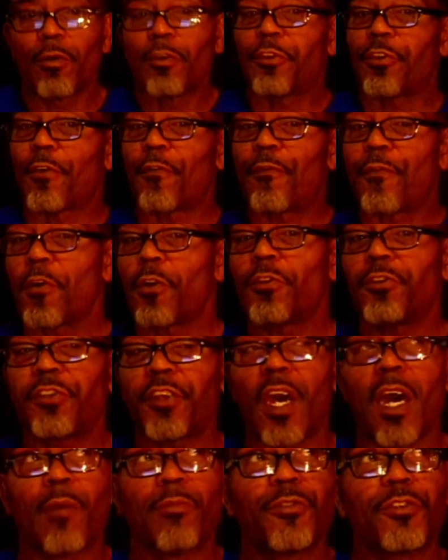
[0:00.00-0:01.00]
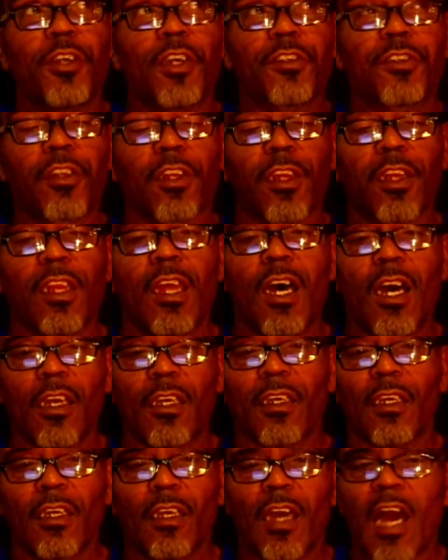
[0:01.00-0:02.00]
was the first time just
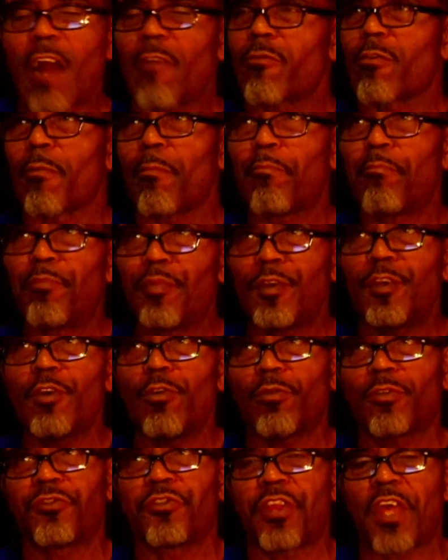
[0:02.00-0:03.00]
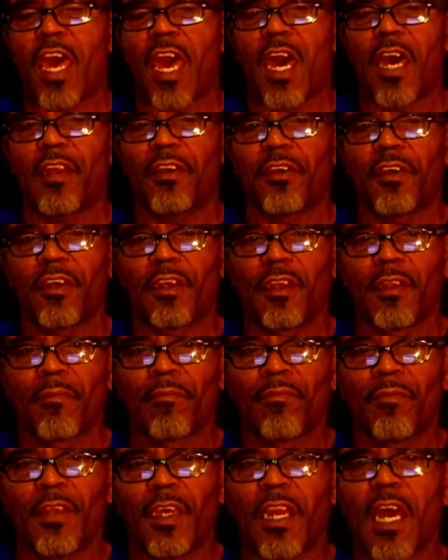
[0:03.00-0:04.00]
luck. I rebuked that.
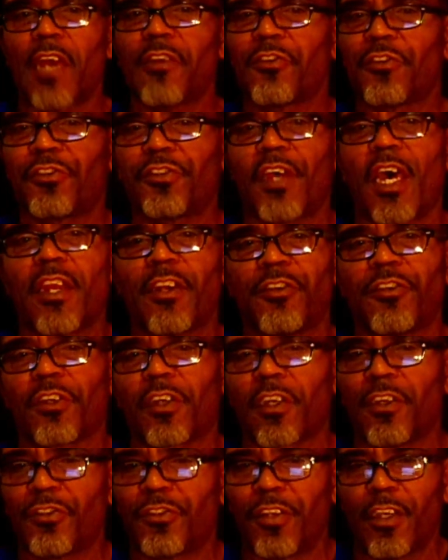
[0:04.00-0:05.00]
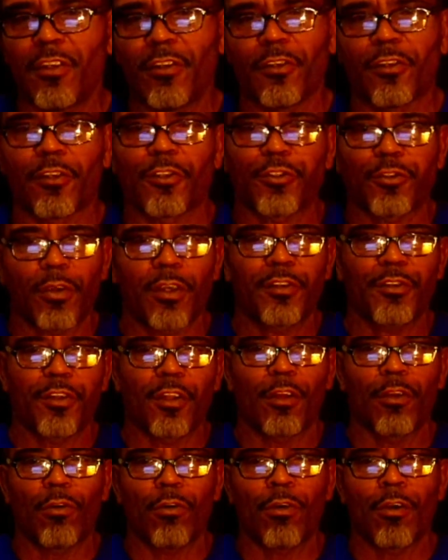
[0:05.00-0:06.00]
And I decided to continue to
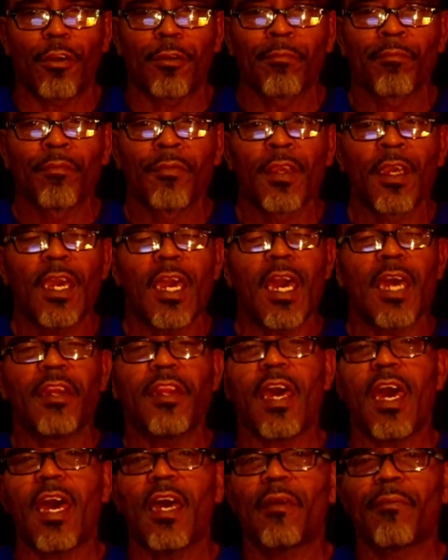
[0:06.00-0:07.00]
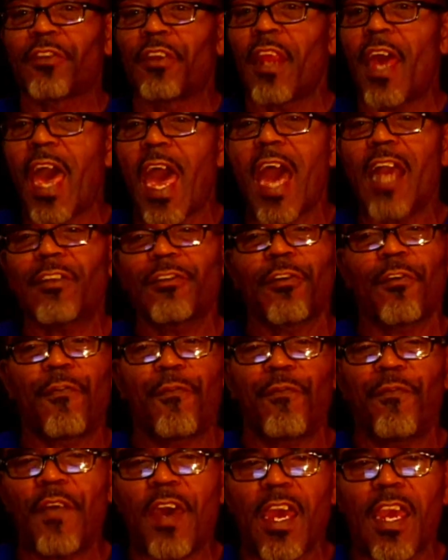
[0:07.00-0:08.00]
trust the Lord. And as an act
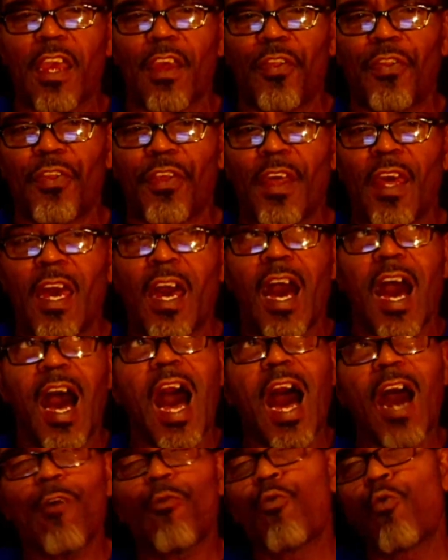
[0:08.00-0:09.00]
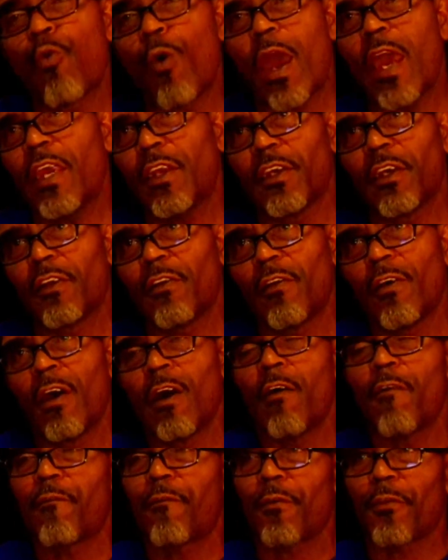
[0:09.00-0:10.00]
of faith, I waited
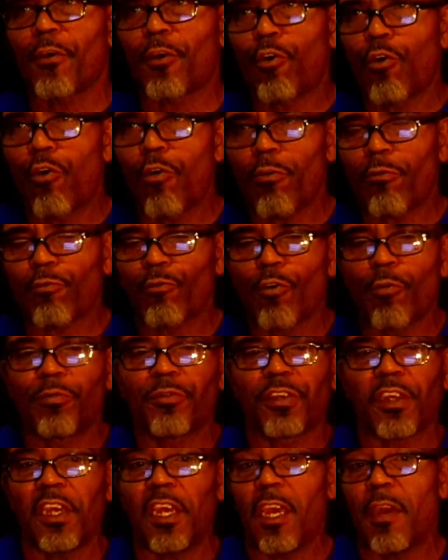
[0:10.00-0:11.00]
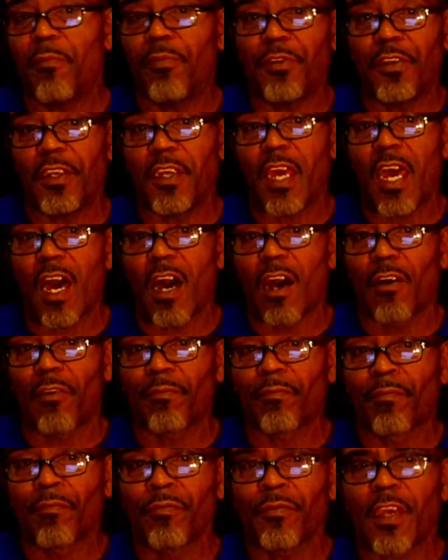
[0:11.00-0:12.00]
for the courtroom to empty
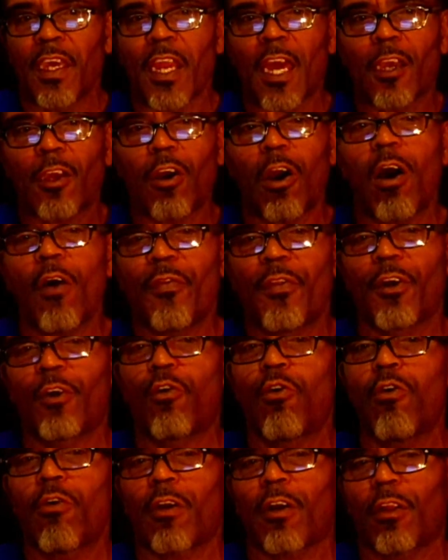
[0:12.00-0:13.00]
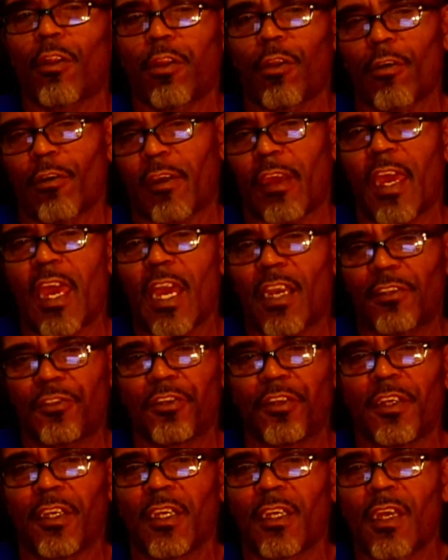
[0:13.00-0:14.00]
out and I caught the court clerk
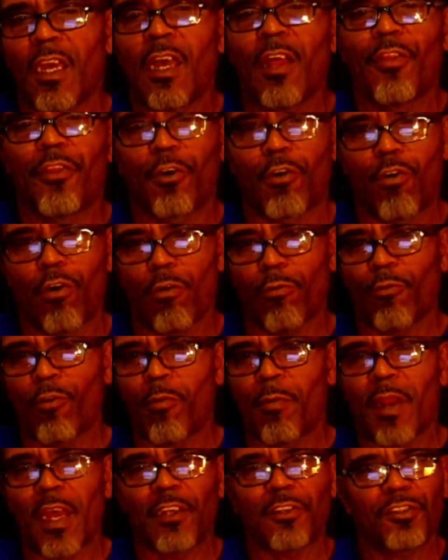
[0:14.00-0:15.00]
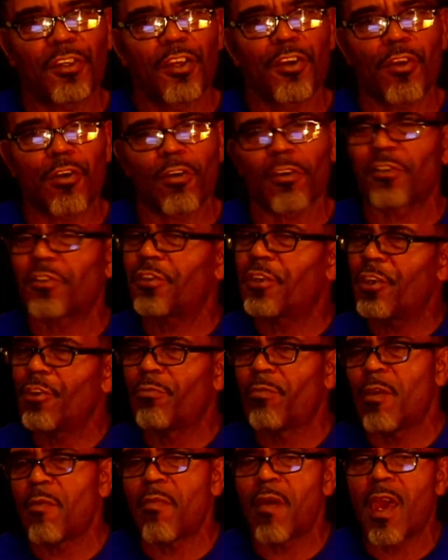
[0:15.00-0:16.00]
exiting the courtroom, and I said to her,
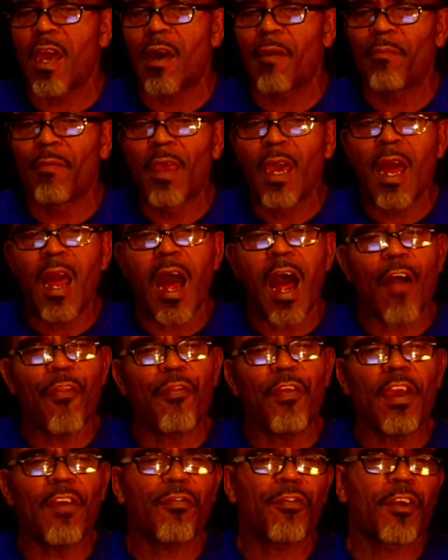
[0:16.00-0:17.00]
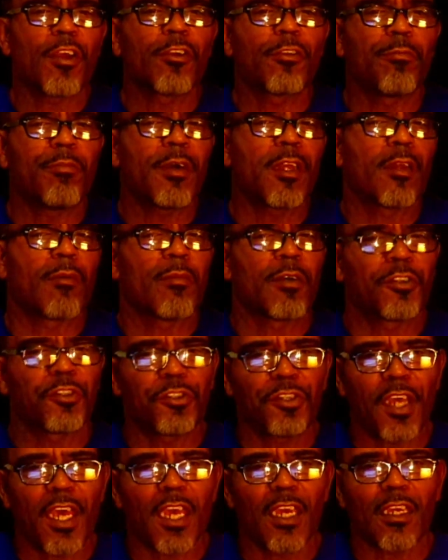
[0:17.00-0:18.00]
Excuse me, ma'am, I think there's been a
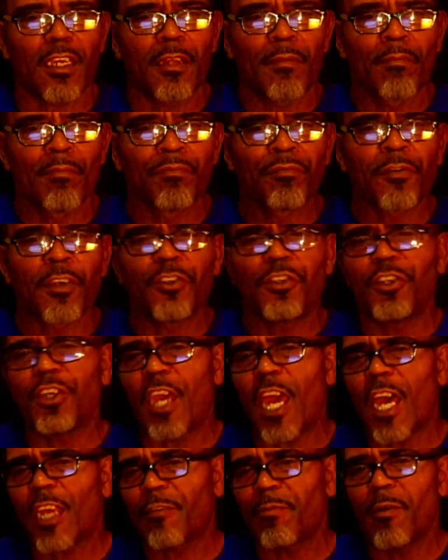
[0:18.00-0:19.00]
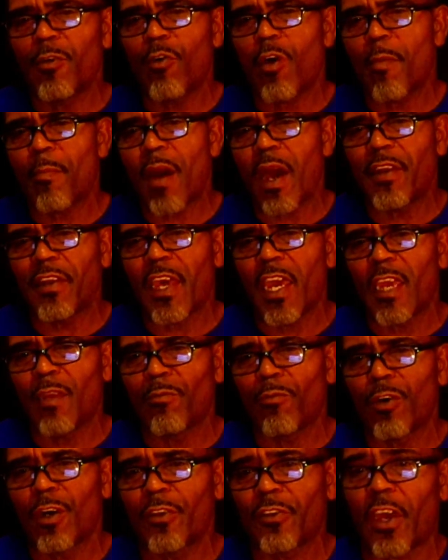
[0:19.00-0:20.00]
mistake. She asked me what my
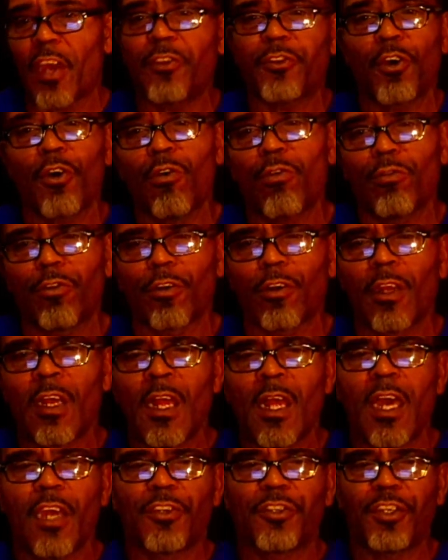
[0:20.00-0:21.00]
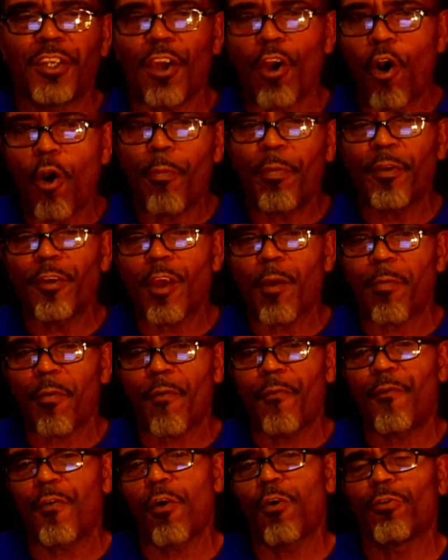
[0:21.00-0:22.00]
name was. I told her, and she opened
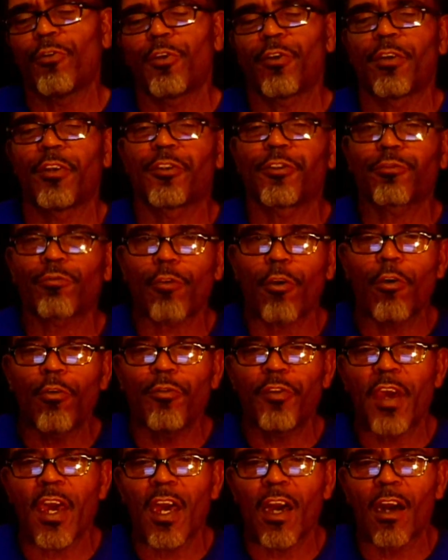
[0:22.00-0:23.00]
up her folder and scrolled